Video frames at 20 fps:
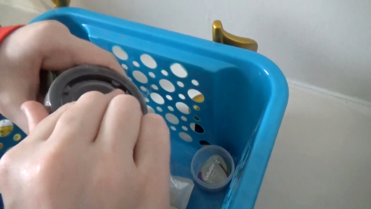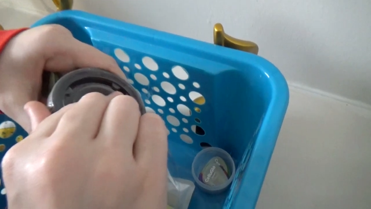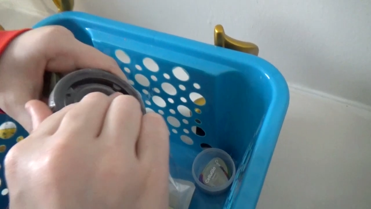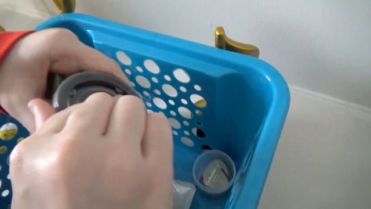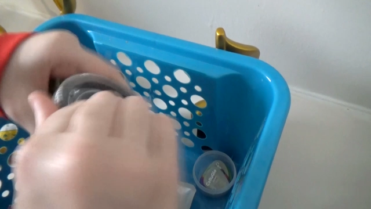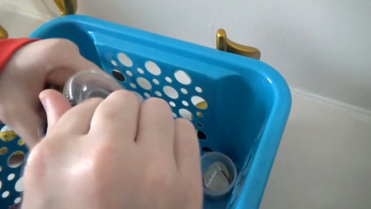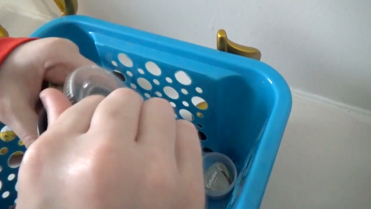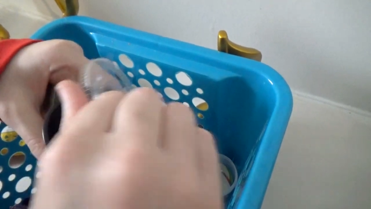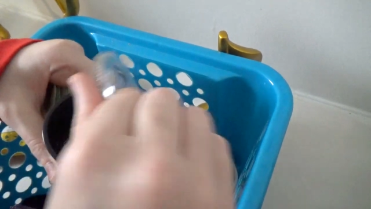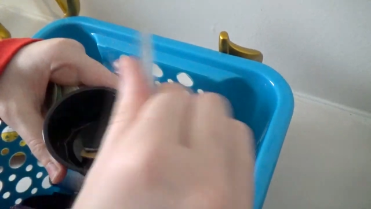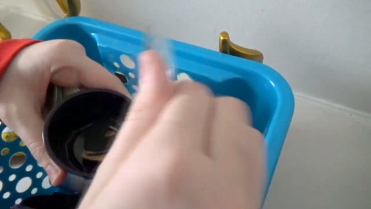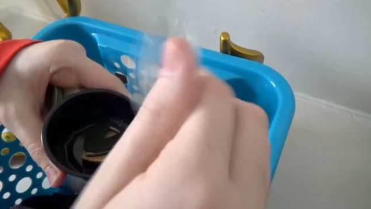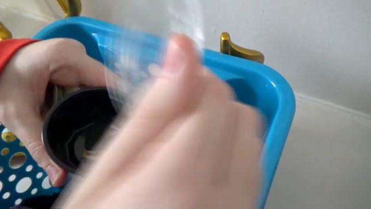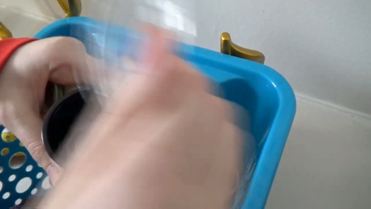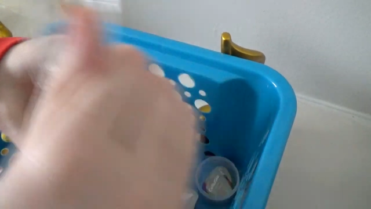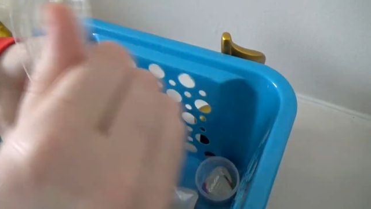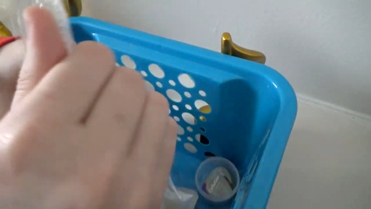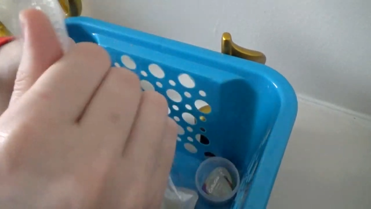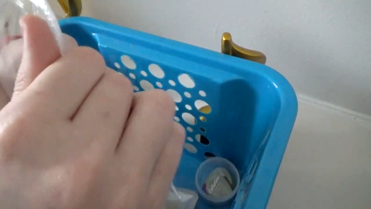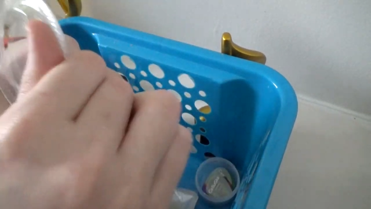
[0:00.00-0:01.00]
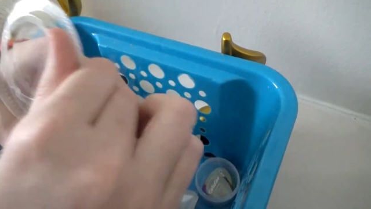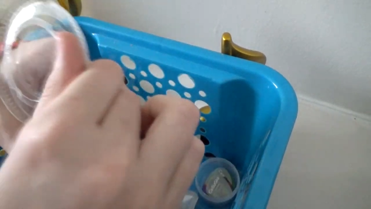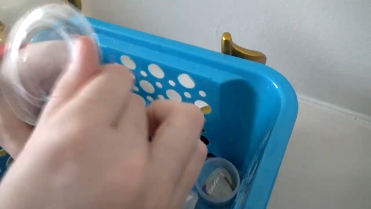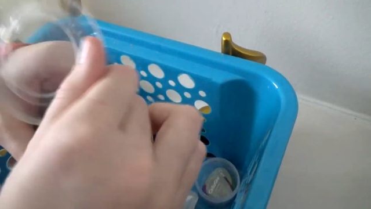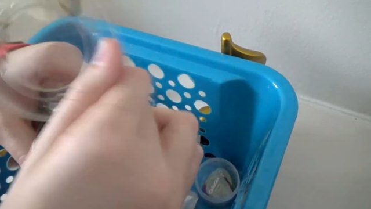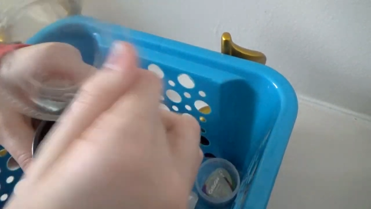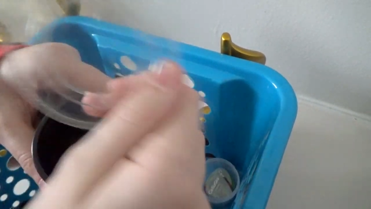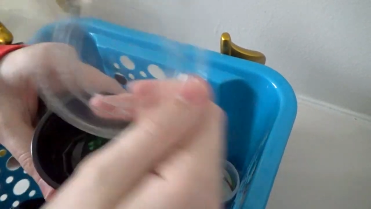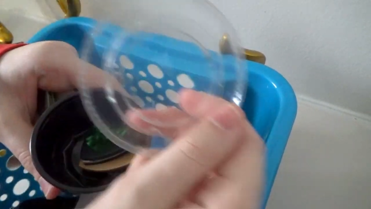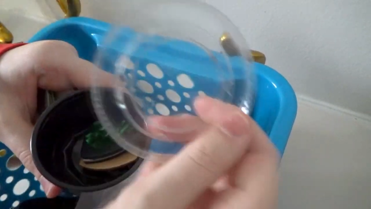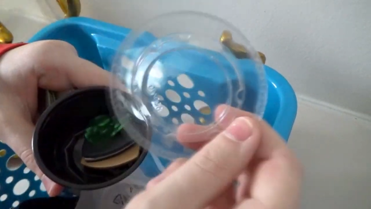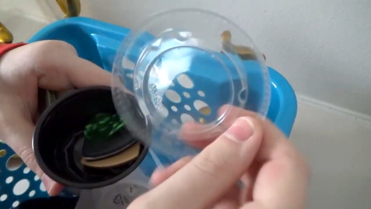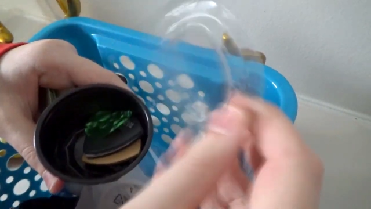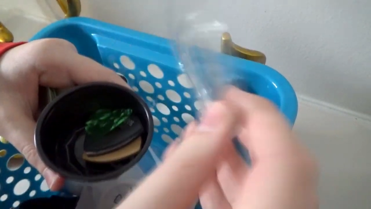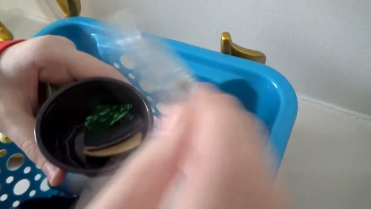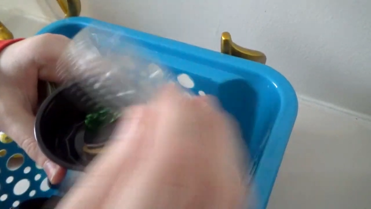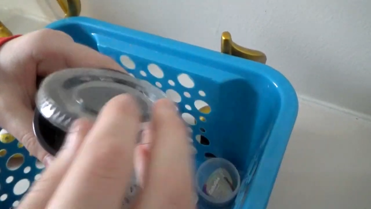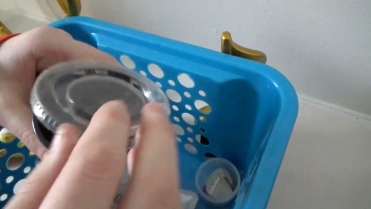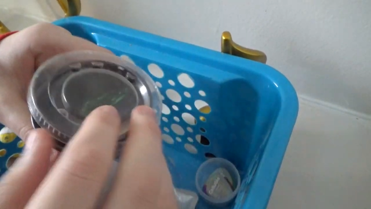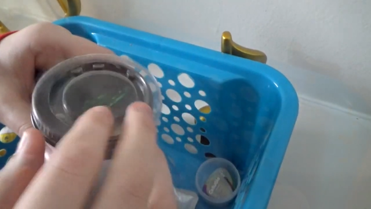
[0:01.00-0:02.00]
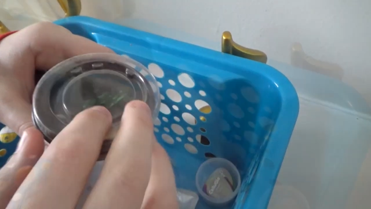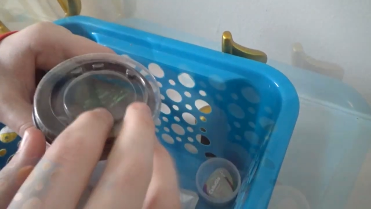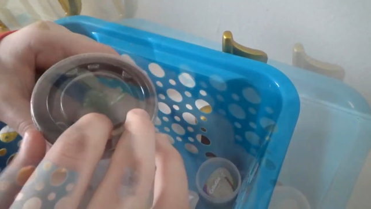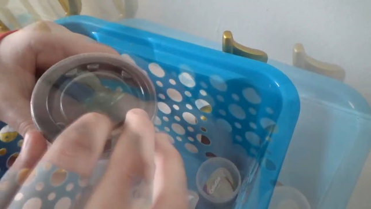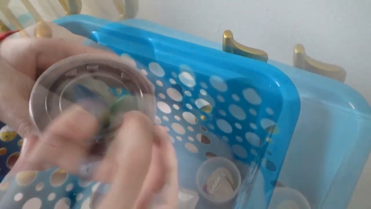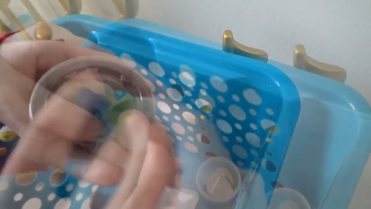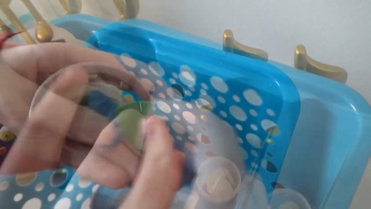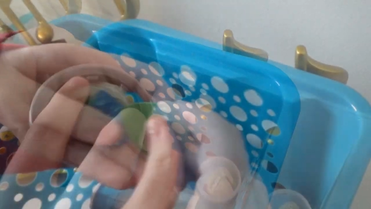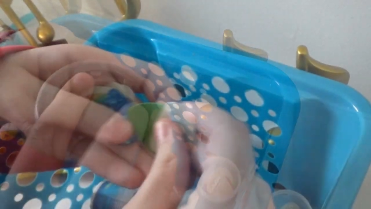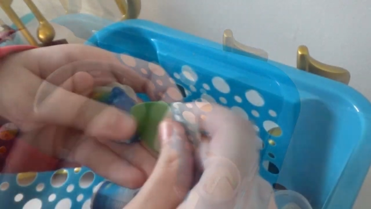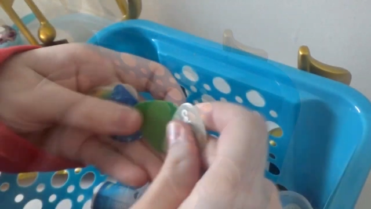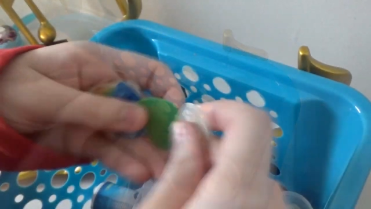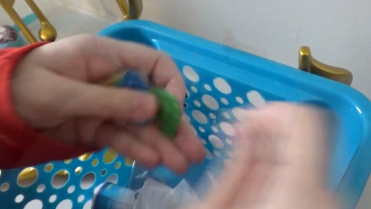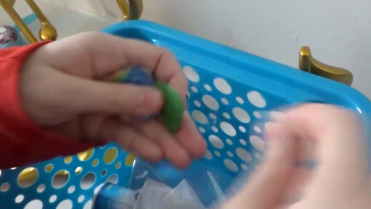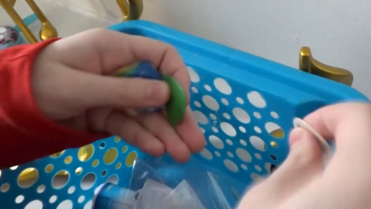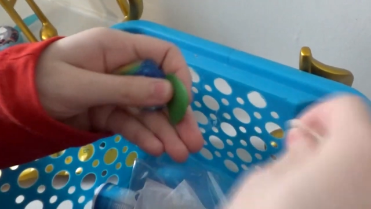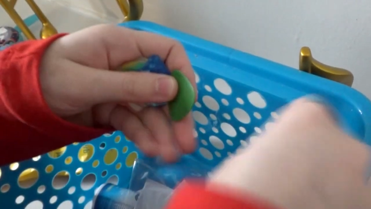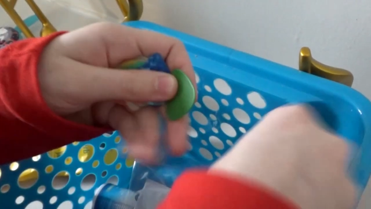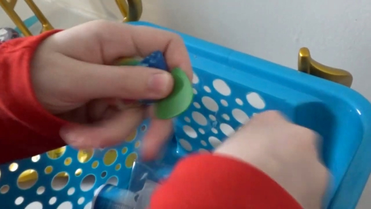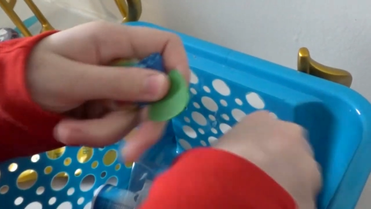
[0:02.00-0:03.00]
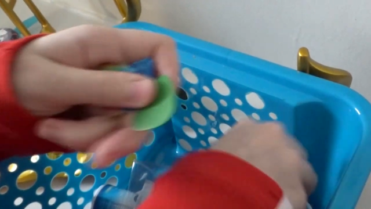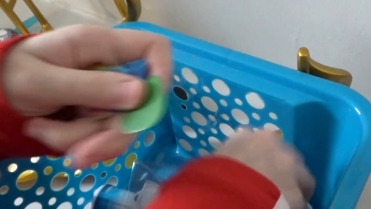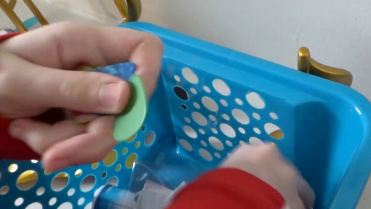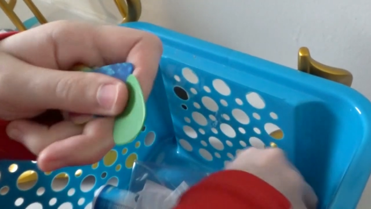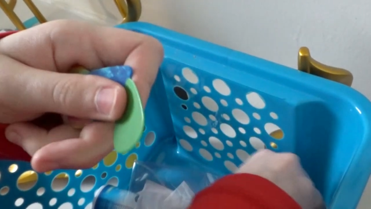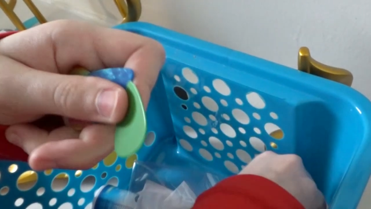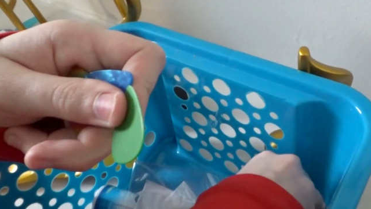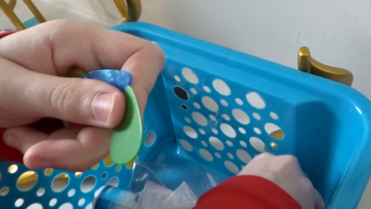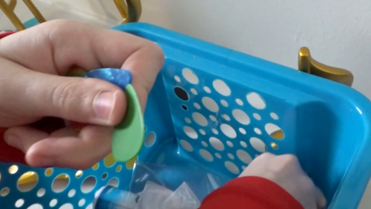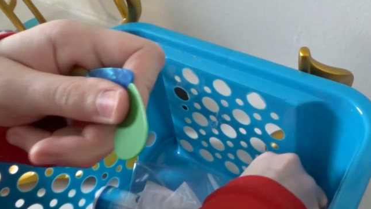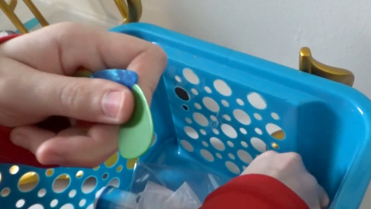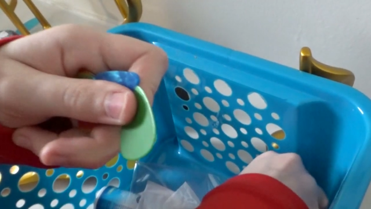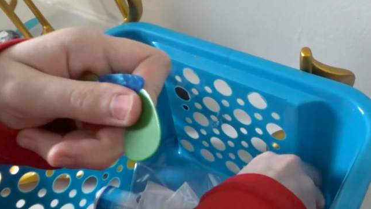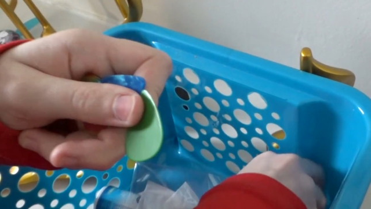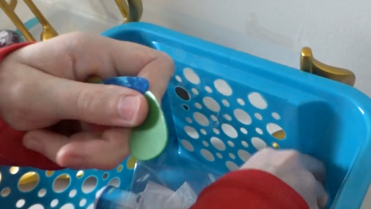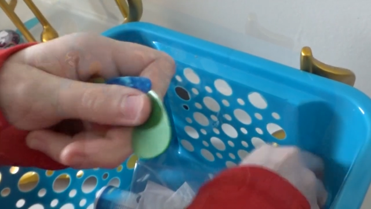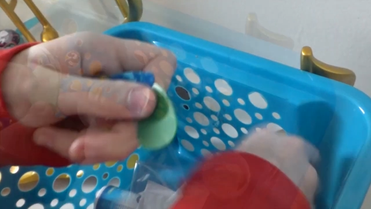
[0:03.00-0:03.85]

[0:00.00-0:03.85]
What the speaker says: Nobody's mouth can be seen.